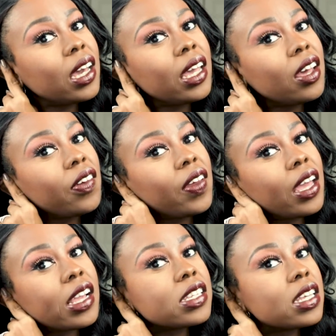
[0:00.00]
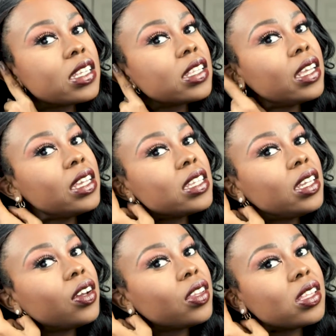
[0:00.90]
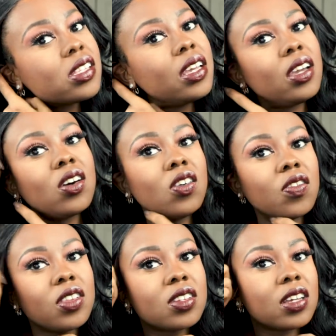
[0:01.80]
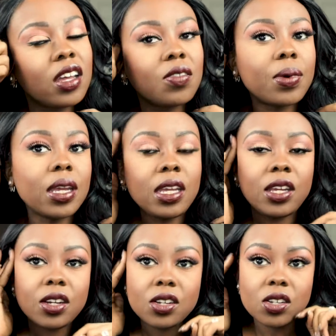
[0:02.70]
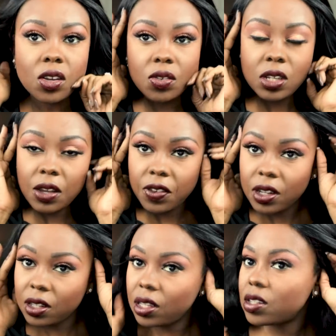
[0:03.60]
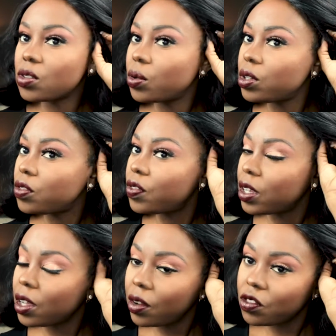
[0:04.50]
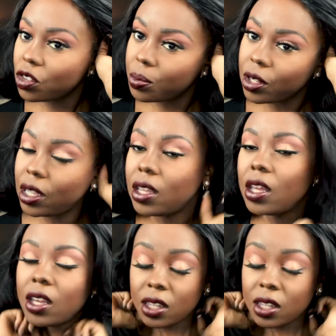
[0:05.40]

I have excess lace here that's laying over the side of my ear, so definitely is going to fit comfortably.